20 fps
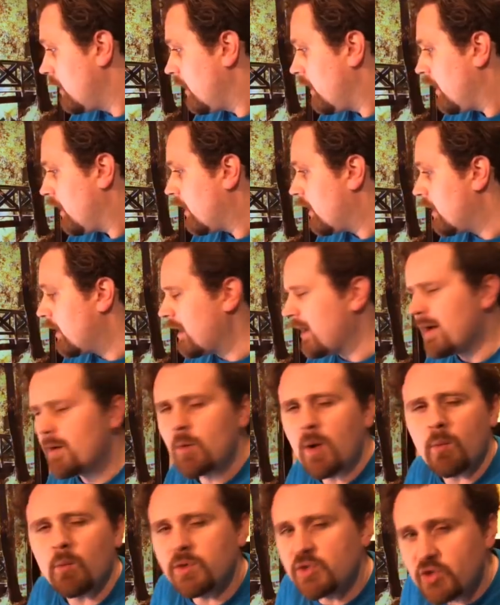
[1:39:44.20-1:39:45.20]
Uh,
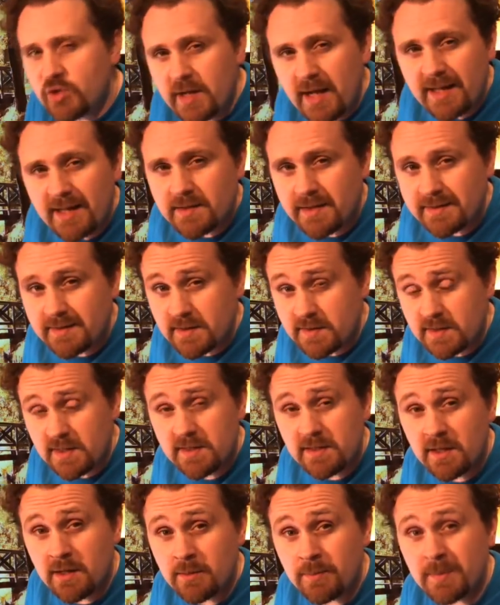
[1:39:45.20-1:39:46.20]
would you guys like to see
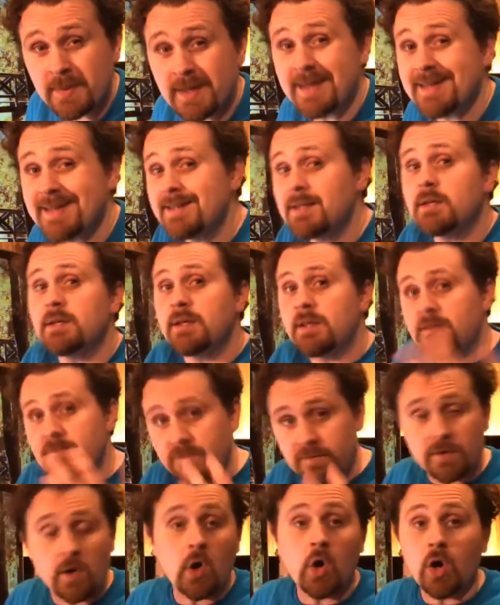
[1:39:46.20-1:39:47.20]
them
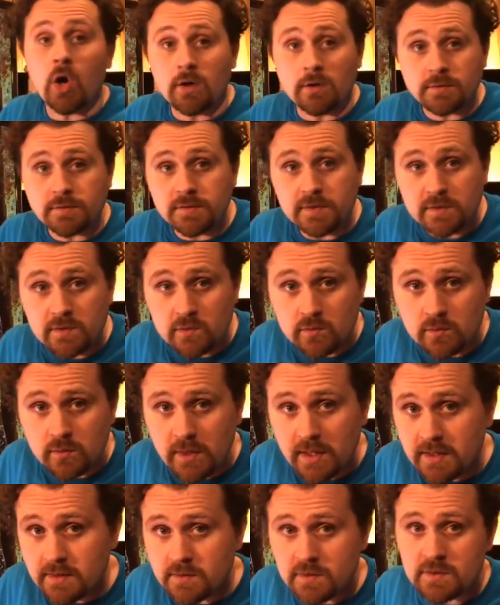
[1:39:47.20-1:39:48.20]
involved
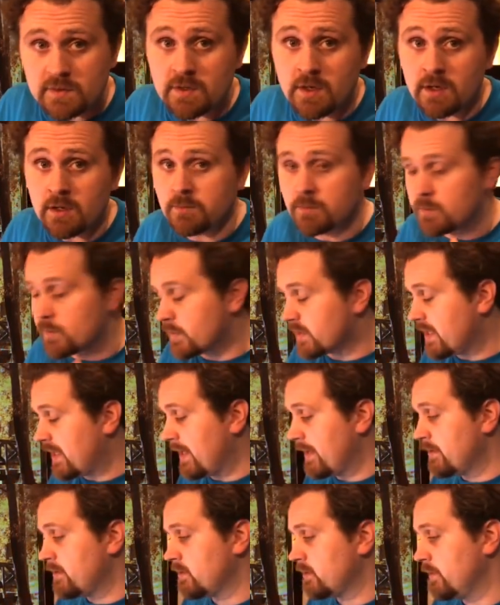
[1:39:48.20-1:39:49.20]
in some
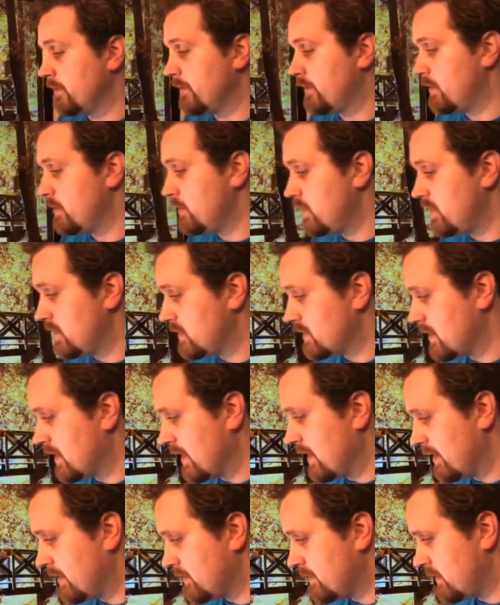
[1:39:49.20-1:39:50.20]
candle enthusiast
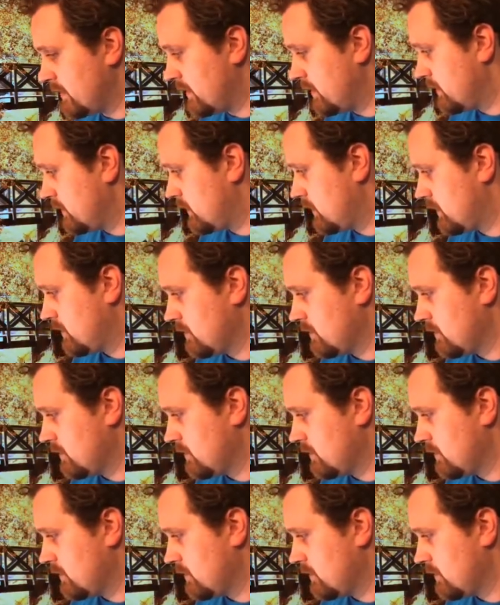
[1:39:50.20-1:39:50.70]
content?